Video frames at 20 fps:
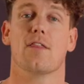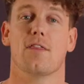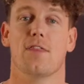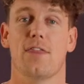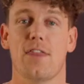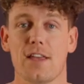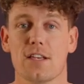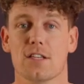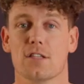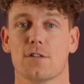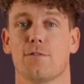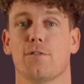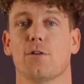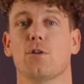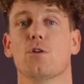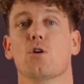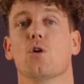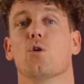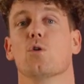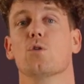This
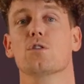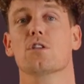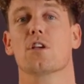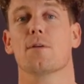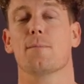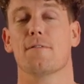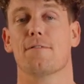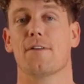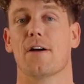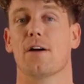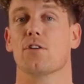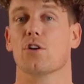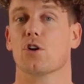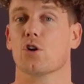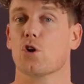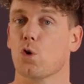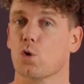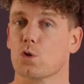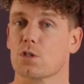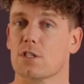full course can be found at
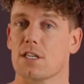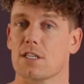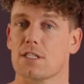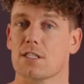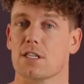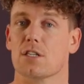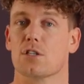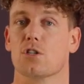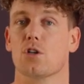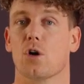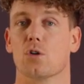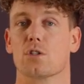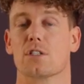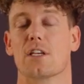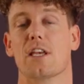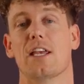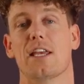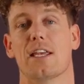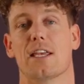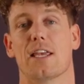
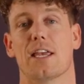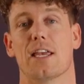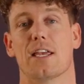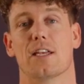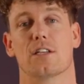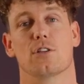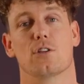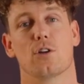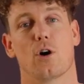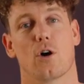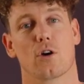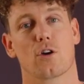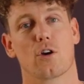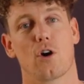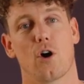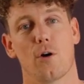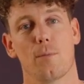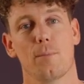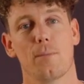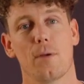
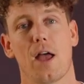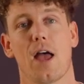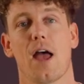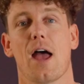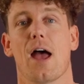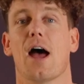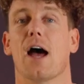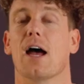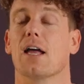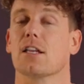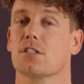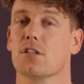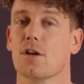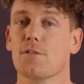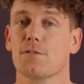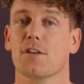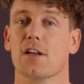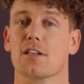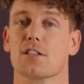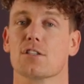courses.heatgeek.com and don't
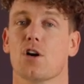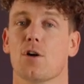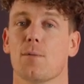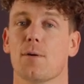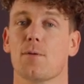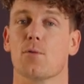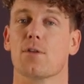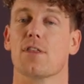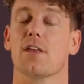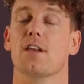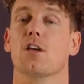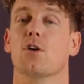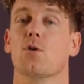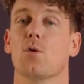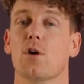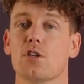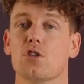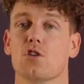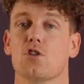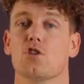forget to comment with any
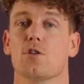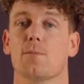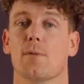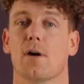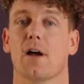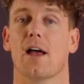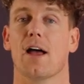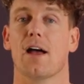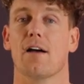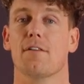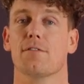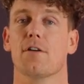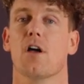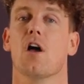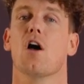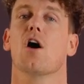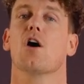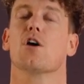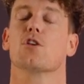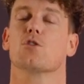questions you might have,
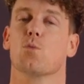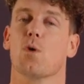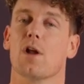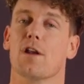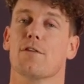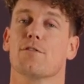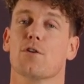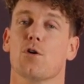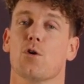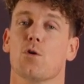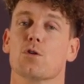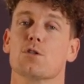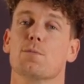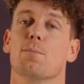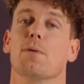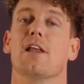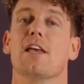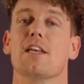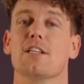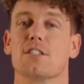as well of course
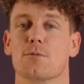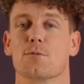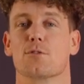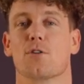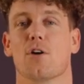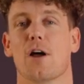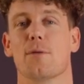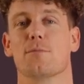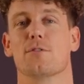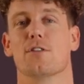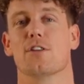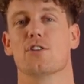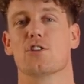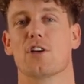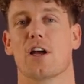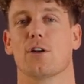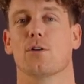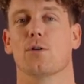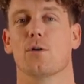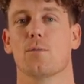please subscribe to the
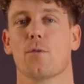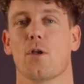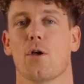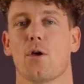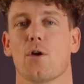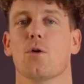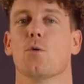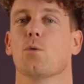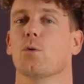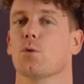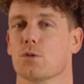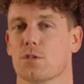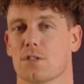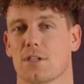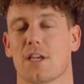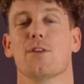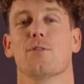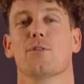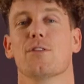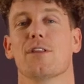channel. We'll
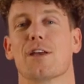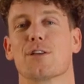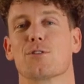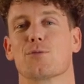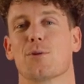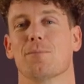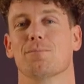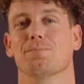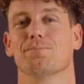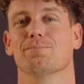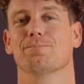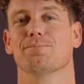see you on the next one.